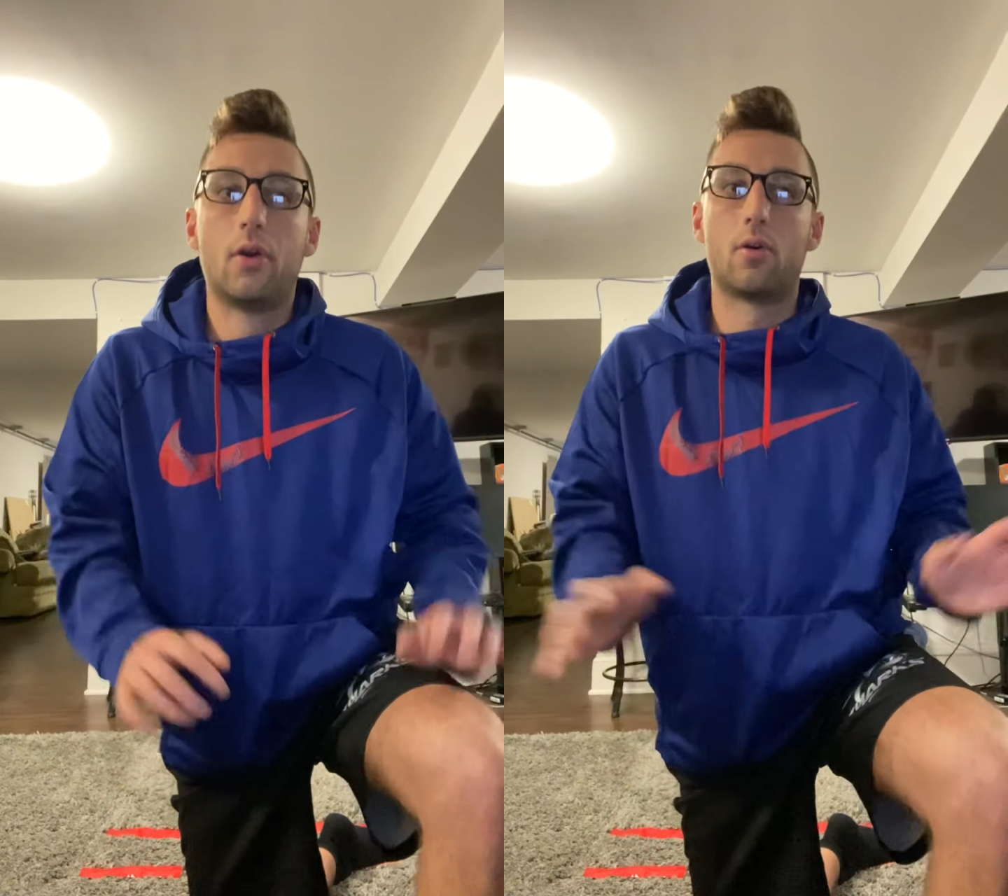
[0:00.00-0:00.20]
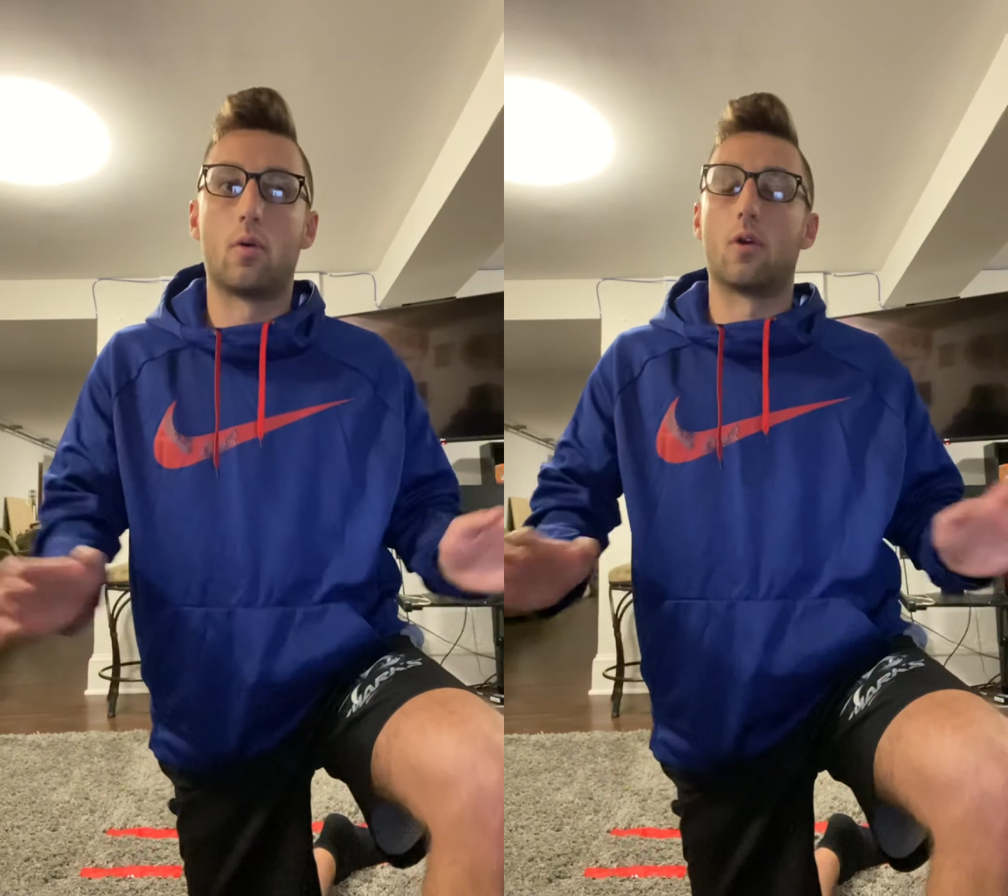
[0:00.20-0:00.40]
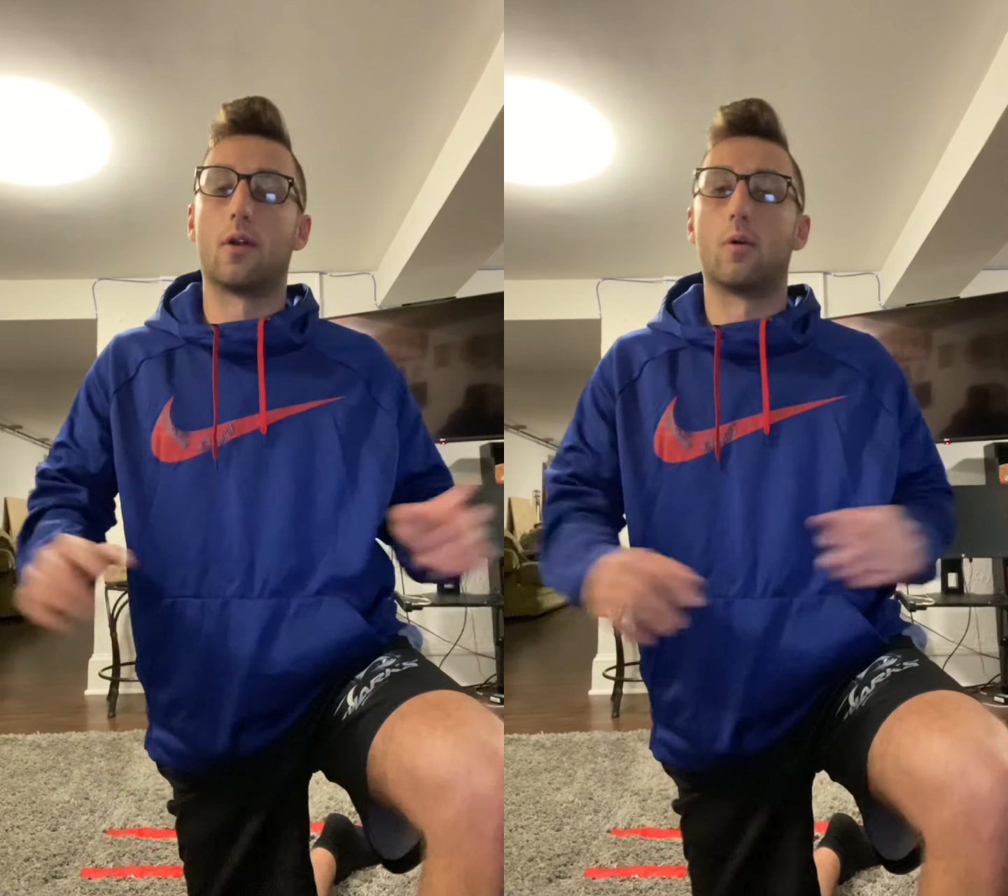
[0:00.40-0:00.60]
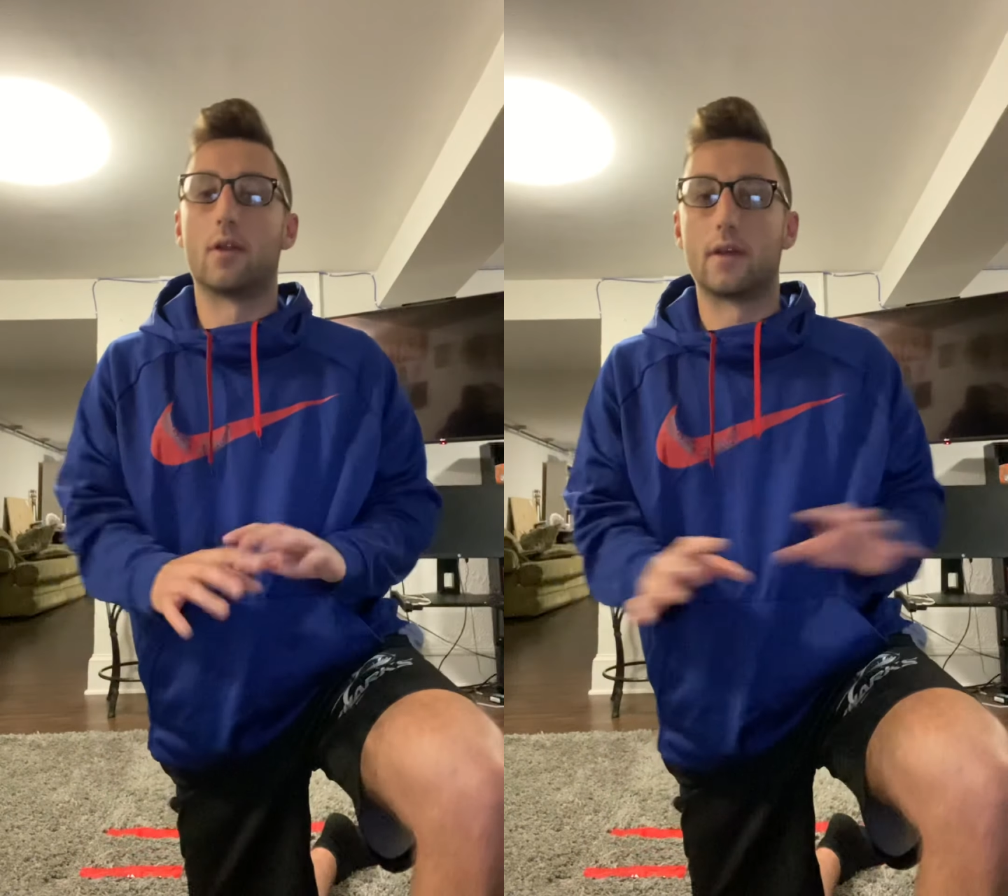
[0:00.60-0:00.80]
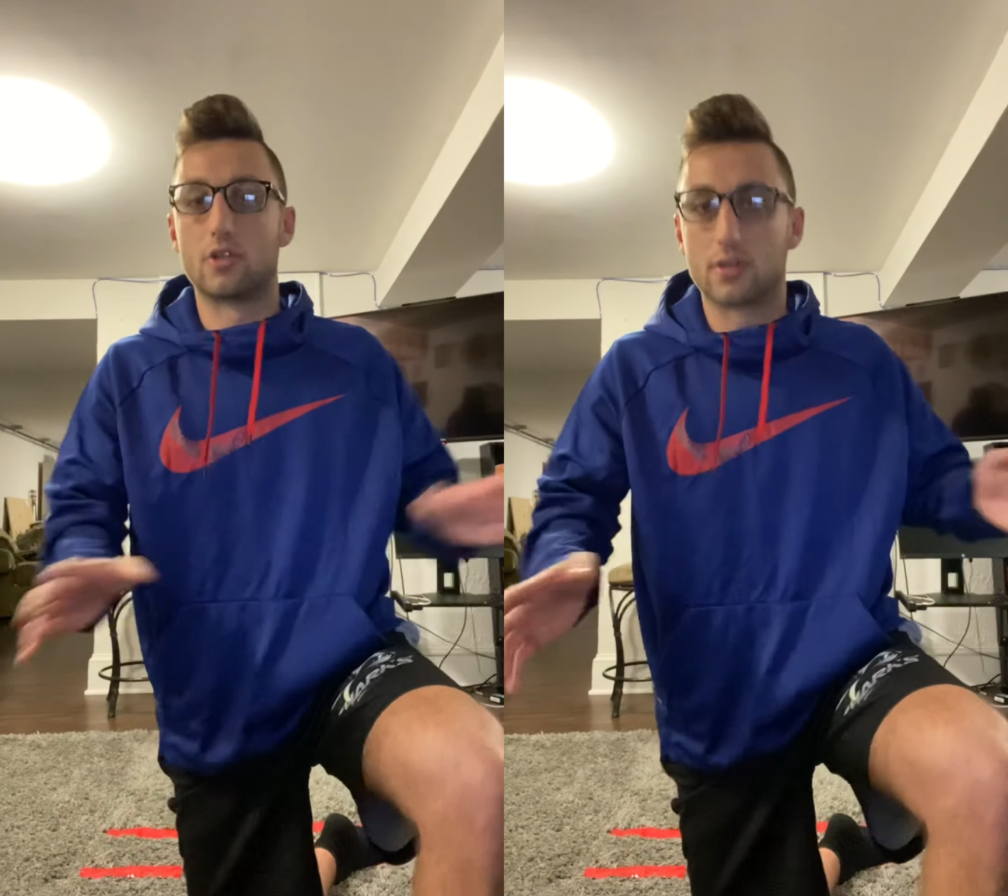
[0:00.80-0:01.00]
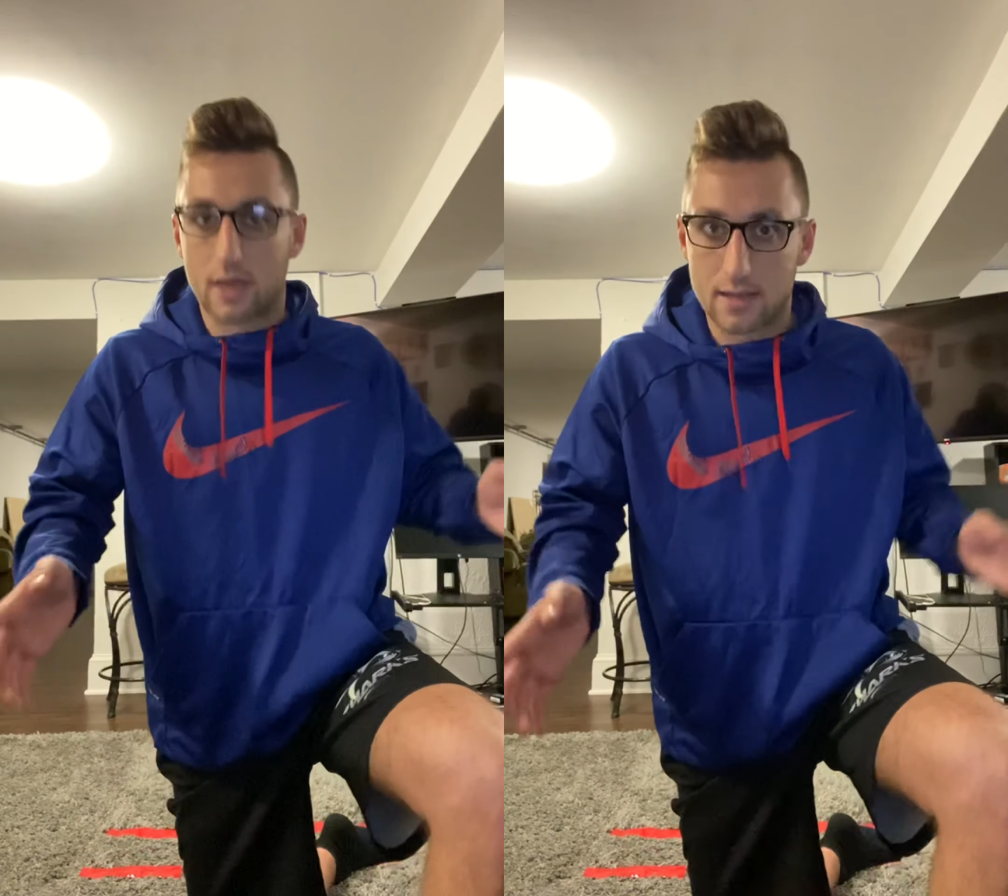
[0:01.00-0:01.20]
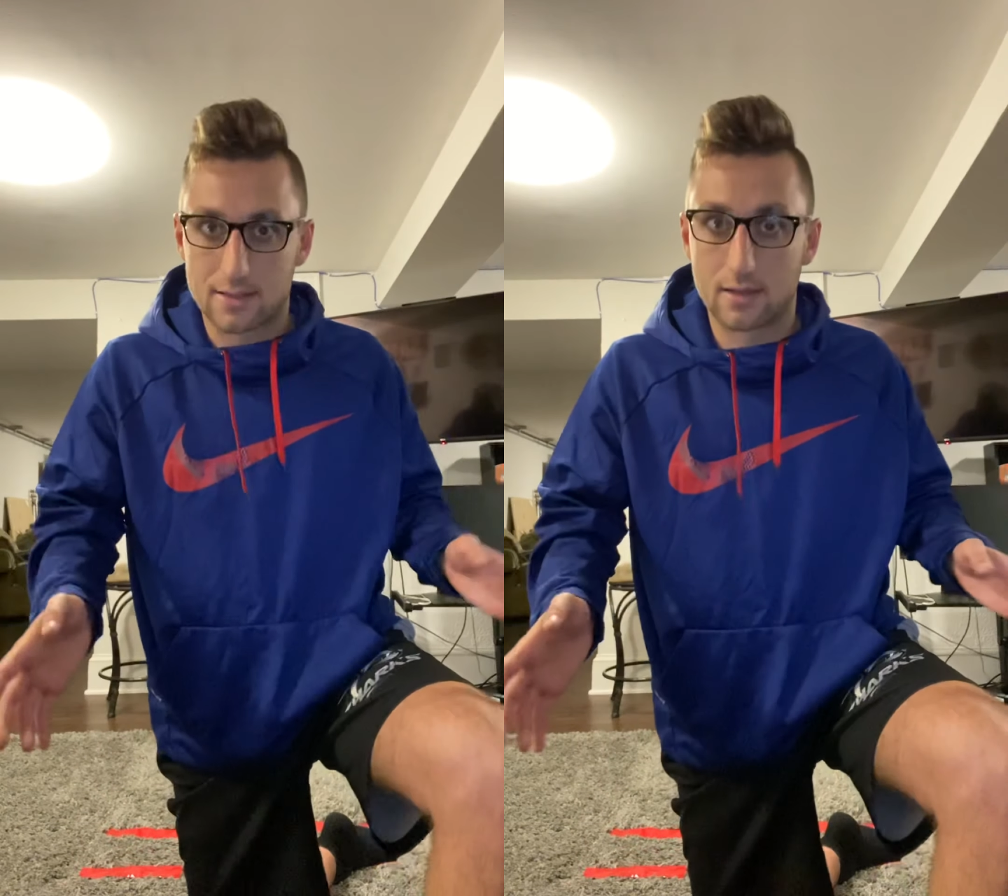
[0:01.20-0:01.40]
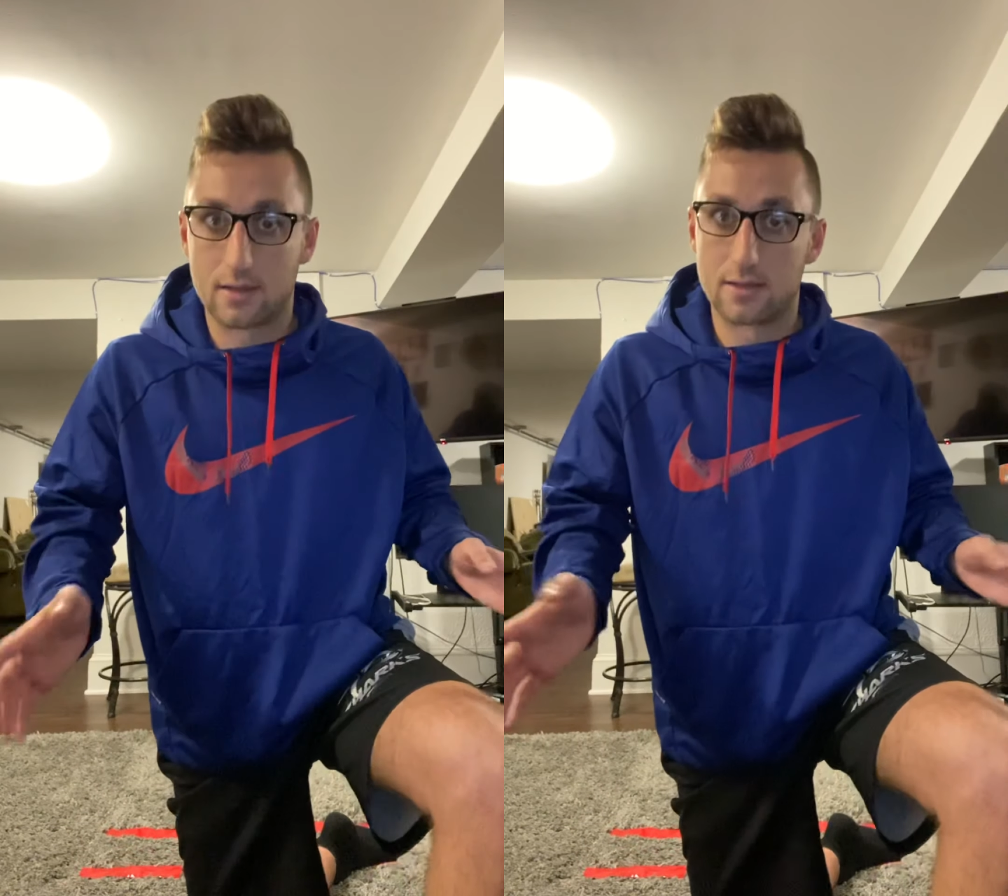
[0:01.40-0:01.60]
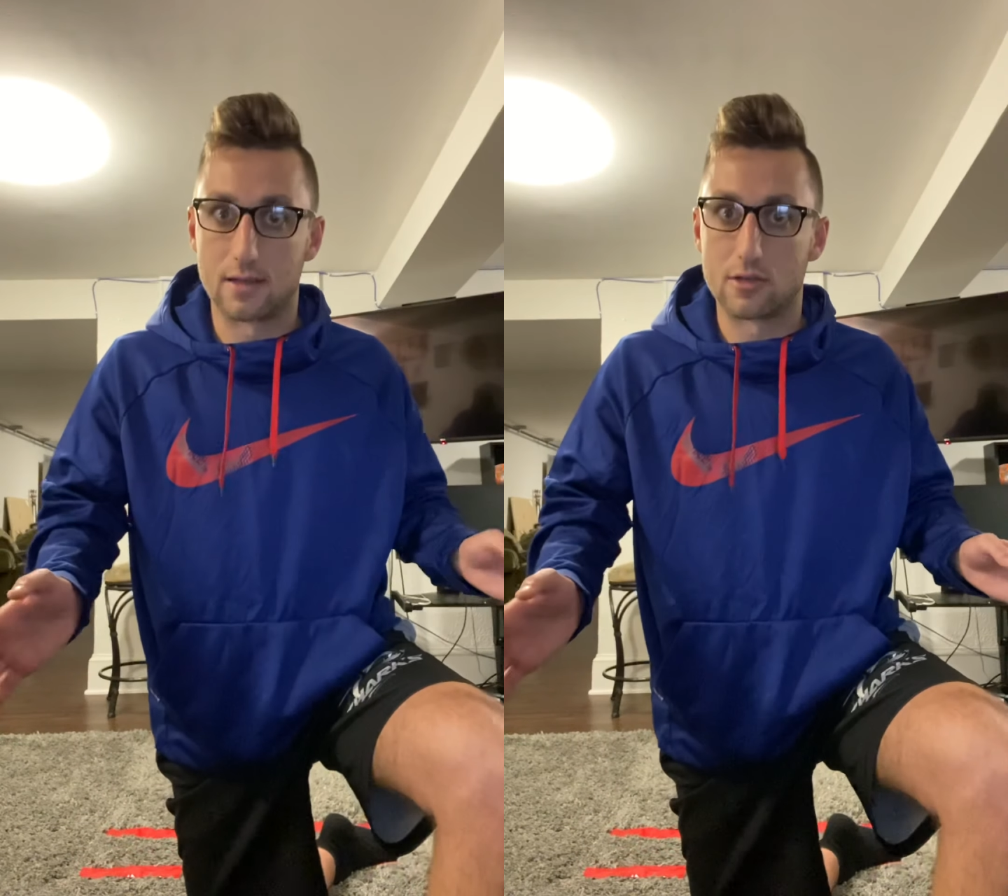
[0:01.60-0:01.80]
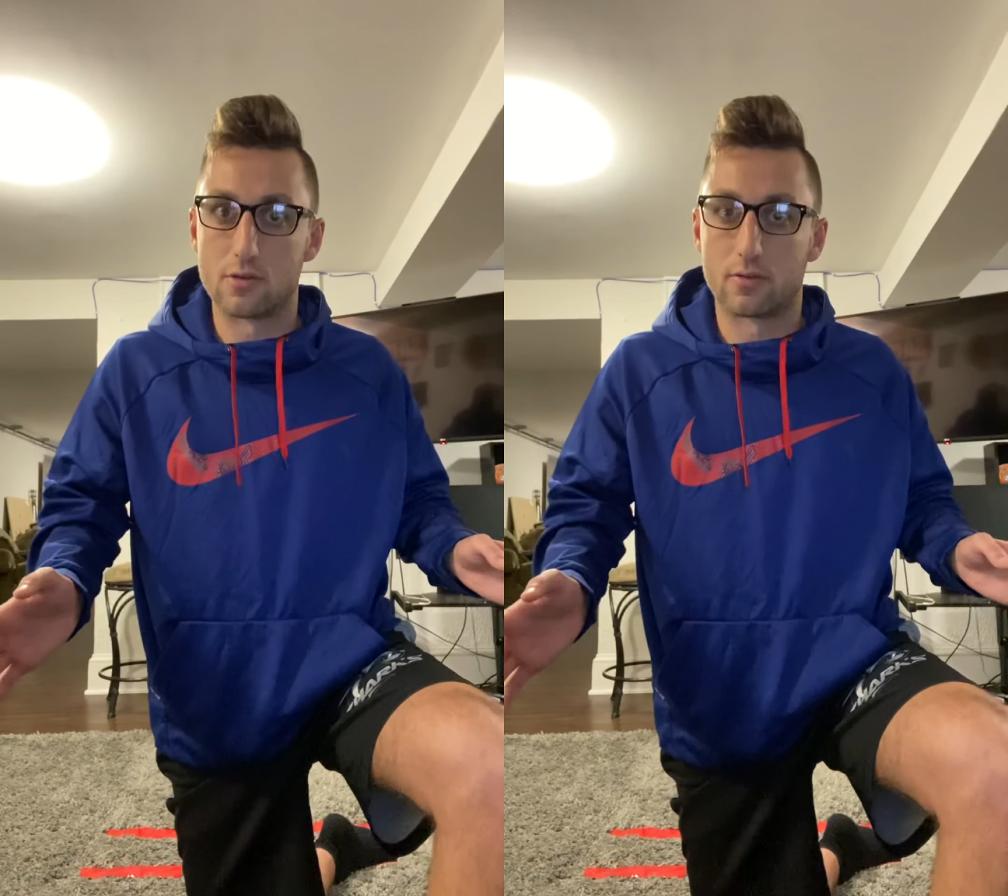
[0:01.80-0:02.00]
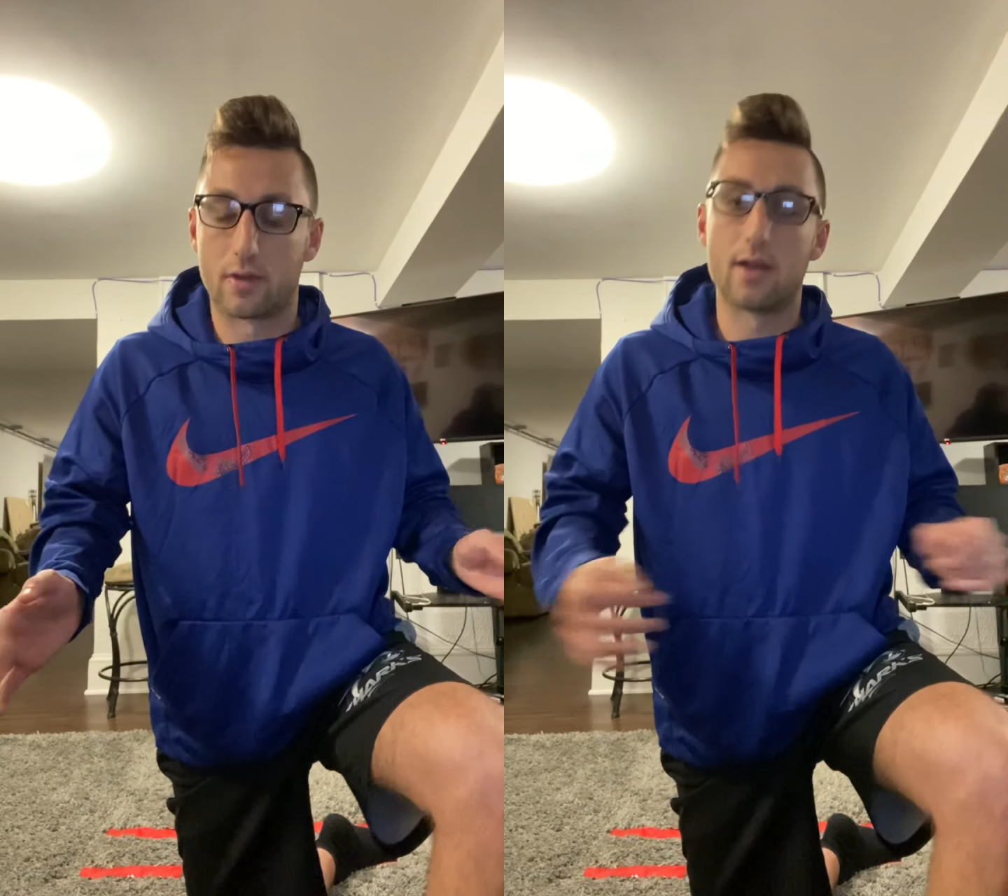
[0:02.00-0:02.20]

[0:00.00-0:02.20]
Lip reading: or they just can't continue, right?